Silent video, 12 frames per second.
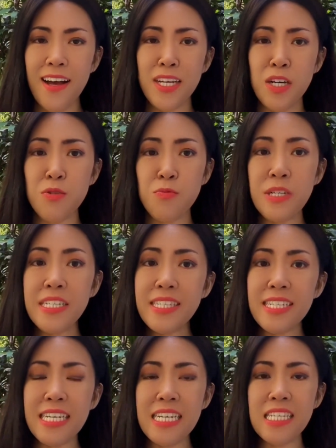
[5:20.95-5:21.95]
Now, the
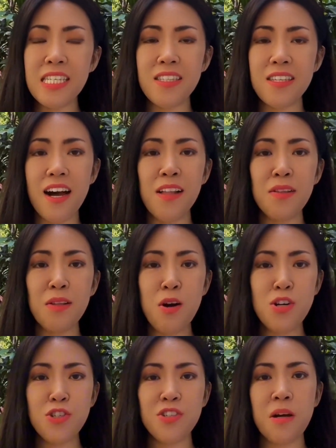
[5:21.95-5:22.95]
reason is a
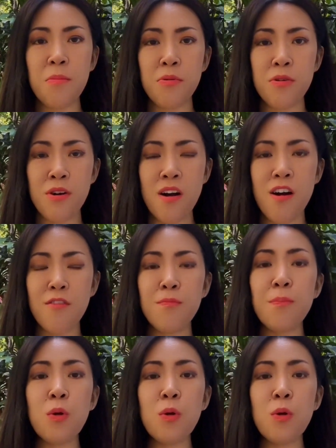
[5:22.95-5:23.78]
large number of